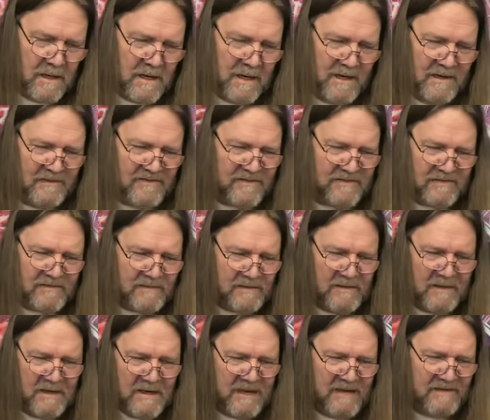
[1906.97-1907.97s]
it's
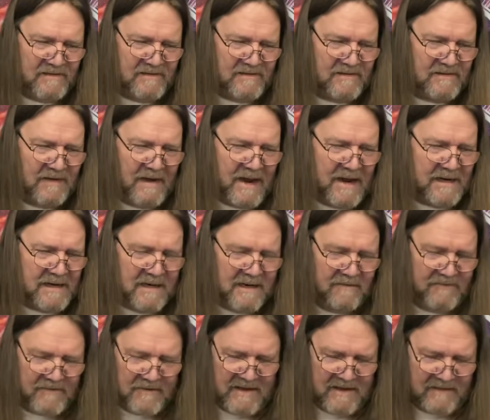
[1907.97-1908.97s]
it's like
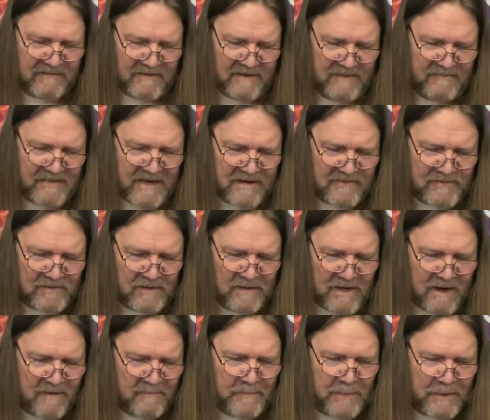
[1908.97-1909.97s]
if, if, if that's your
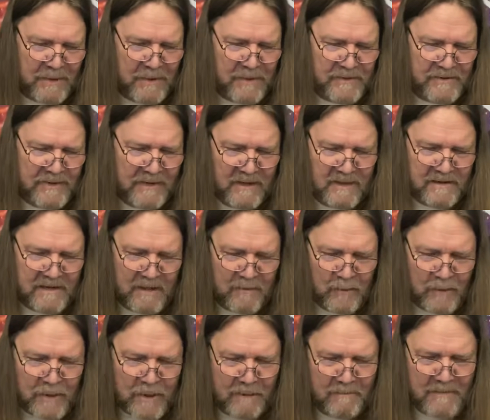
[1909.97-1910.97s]
love bird, they
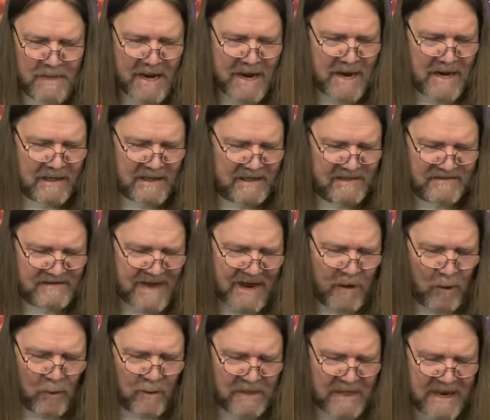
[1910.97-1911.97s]
will come back. It's that
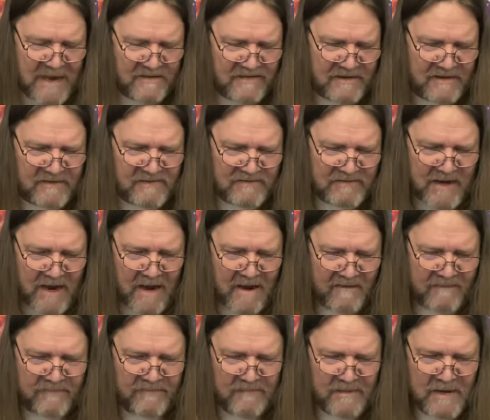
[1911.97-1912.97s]
old classic
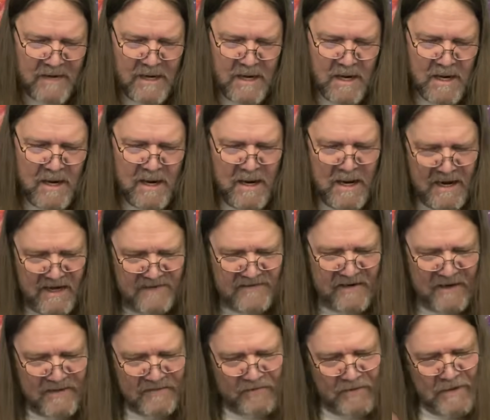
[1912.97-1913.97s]
stuff. It
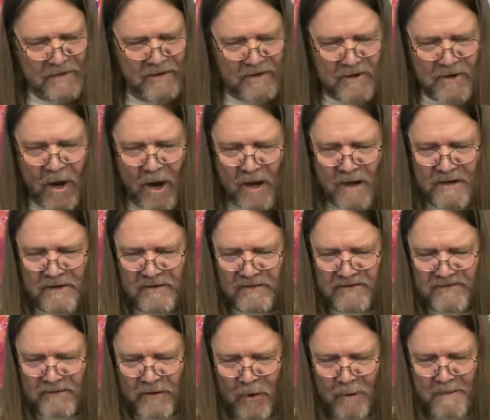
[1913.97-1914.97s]
says for you to call in your
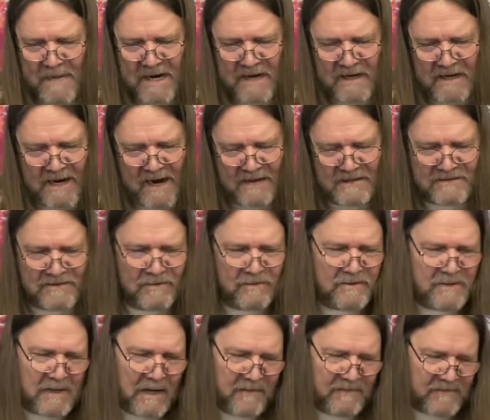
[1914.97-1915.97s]
soulmate. I got two
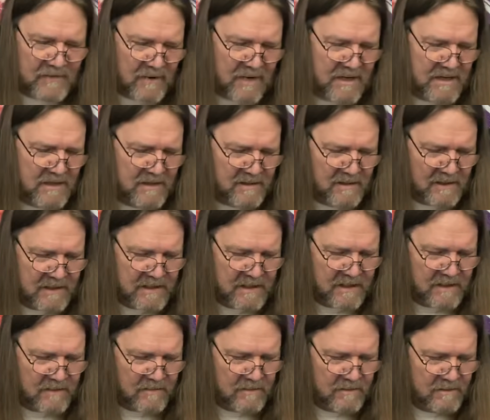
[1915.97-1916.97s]
cups right here,
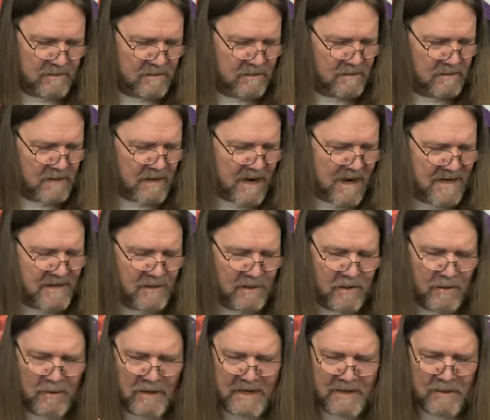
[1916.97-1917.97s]
Leo. I
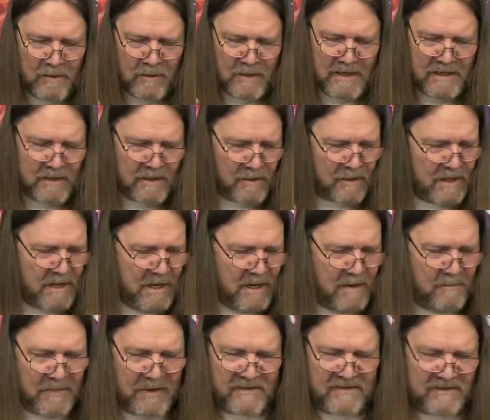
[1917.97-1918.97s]
know, I know, I know.
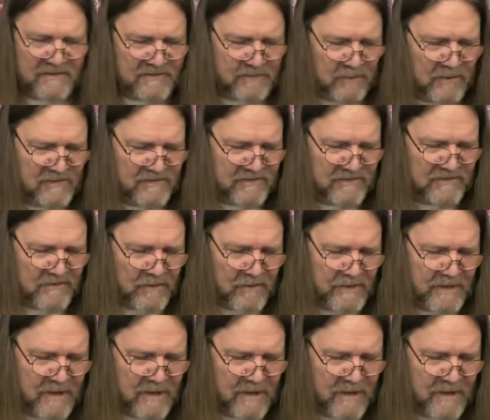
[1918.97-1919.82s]
But this person's only